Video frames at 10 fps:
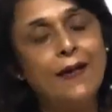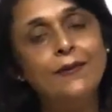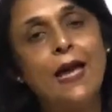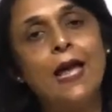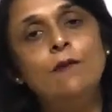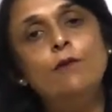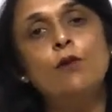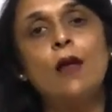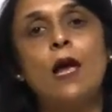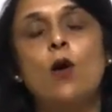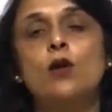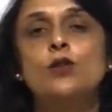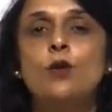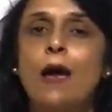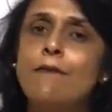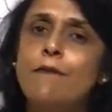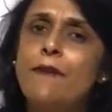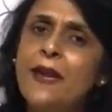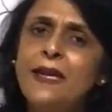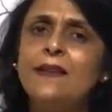And the alveoli also have a
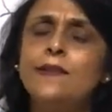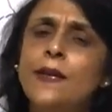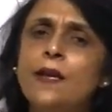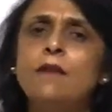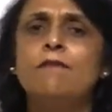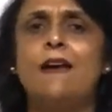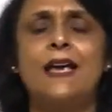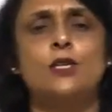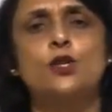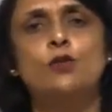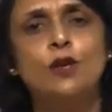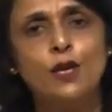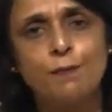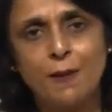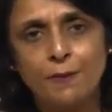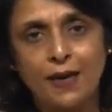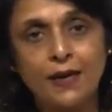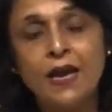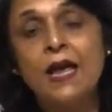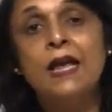very thin vascular membrane.